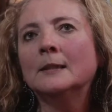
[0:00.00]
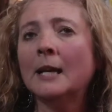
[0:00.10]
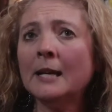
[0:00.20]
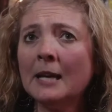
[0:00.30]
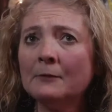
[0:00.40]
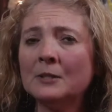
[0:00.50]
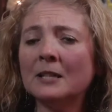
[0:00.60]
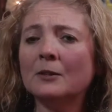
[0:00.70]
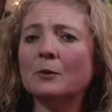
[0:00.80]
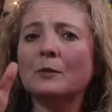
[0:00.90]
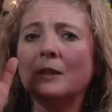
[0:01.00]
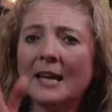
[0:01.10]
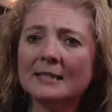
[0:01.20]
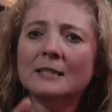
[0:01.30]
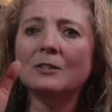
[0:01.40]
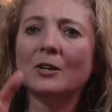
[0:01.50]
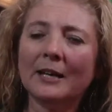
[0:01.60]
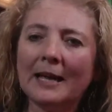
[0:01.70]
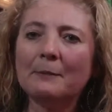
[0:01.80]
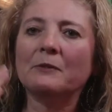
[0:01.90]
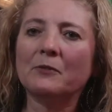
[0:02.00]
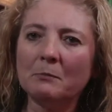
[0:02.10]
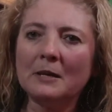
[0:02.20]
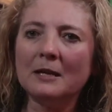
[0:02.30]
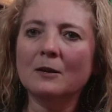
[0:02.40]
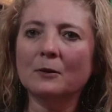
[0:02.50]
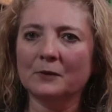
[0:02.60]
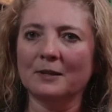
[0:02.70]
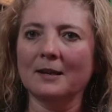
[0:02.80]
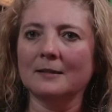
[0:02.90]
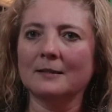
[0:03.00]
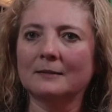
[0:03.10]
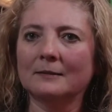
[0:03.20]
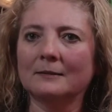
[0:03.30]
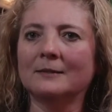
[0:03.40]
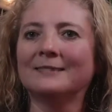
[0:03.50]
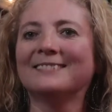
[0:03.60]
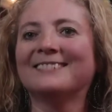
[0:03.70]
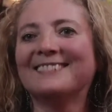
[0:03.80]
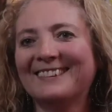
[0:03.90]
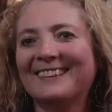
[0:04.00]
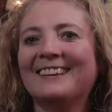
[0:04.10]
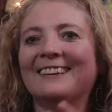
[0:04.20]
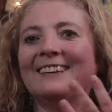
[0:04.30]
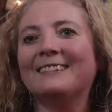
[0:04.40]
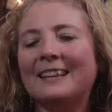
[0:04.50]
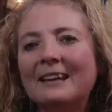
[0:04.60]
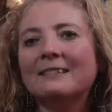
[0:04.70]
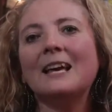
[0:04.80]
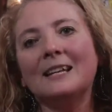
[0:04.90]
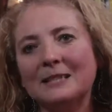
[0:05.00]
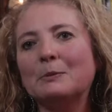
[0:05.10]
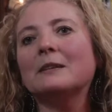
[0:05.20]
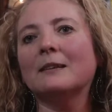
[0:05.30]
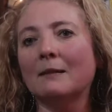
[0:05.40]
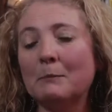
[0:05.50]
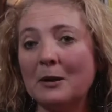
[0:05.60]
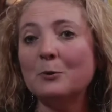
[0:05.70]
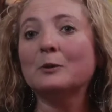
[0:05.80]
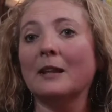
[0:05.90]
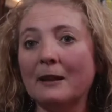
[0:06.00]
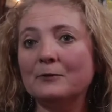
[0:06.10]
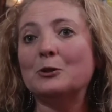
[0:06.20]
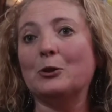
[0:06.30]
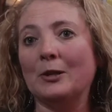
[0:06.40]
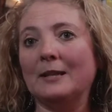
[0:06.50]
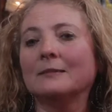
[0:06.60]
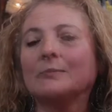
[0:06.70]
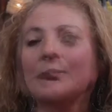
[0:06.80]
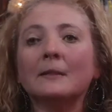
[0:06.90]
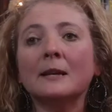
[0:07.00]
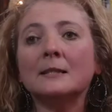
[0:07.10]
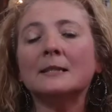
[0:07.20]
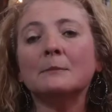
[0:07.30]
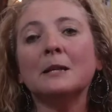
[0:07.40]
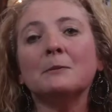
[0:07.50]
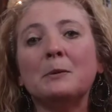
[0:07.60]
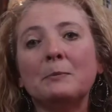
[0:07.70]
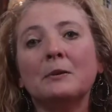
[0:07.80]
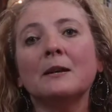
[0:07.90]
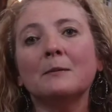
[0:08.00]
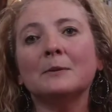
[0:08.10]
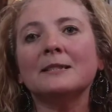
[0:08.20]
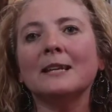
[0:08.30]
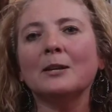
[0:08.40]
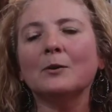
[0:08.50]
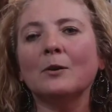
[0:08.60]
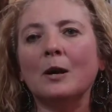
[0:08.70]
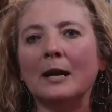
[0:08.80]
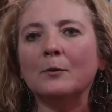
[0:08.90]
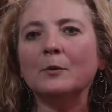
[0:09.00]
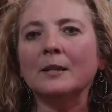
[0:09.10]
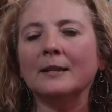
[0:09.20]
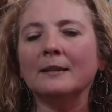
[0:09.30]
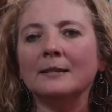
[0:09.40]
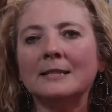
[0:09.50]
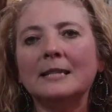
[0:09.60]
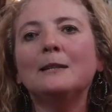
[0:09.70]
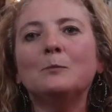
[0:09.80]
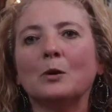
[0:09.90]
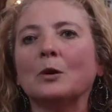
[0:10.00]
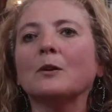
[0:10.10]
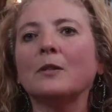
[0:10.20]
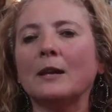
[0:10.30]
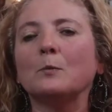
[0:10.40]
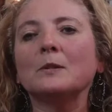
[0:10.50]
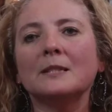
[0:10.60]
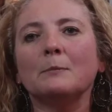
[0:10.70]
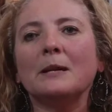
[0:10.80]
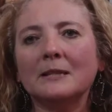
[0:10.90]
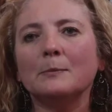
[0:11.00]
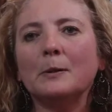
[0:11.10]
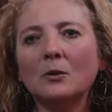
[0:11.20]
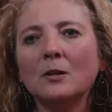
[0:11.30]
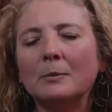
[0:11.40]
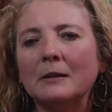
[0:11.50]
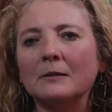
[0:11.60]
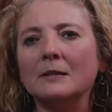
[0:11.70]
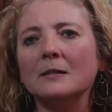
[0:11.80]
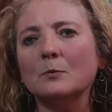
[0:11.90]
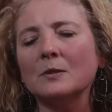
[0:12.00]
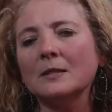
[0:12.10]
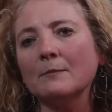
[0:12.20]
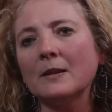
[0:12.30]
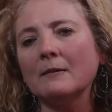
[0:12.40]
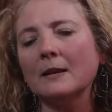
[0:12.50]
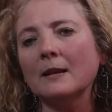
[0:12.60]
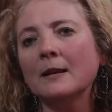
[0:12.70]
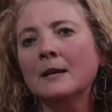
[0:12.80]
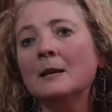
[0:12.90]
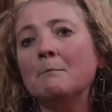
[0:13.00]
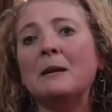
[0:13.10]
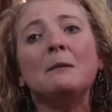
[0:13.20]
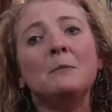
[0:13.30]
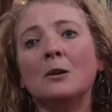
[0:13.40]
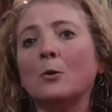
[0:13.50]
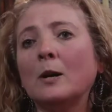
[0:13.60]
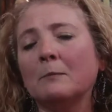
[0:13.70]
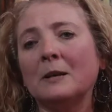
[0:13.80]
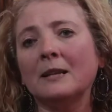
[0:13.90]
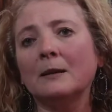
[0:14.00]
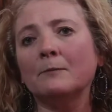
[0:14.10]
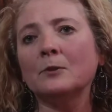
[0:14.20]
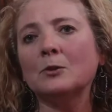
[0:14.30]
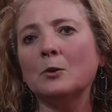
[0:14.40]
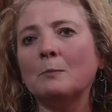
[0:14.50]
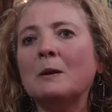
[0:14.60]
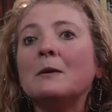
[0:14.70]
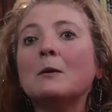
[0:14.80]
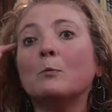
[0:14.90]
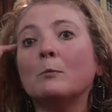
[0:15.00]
And I have to tell you, that did not happen for me overnight. That has been my own life journey. I think sometimes people come and say, you know, the teamwork thing was the best part about this. It was something that made me go out of my comfort zone and maybe